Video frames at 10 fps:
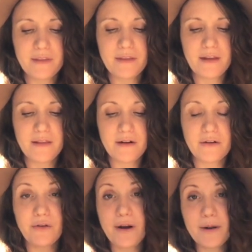And they're
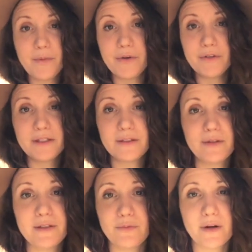incredible.
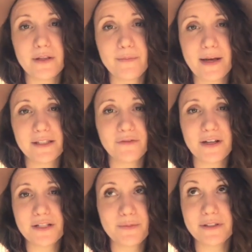It's one of the best
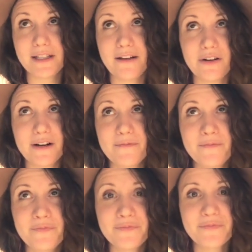vegetables ever.
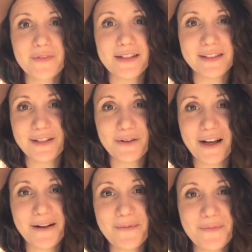It's so good.